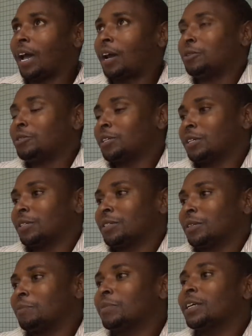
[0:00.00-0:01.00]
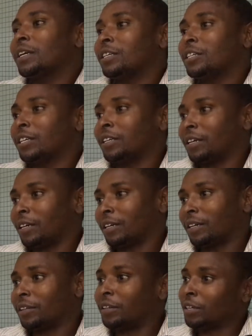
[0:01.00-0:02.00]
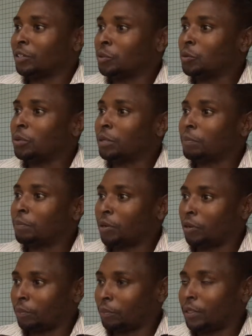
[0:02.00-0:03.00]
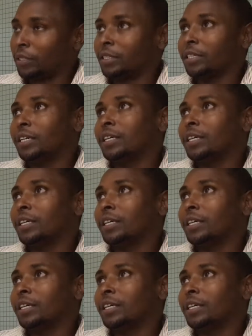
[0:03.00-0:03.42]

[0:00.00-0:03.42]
Housing is a big agenda than youth empowerment,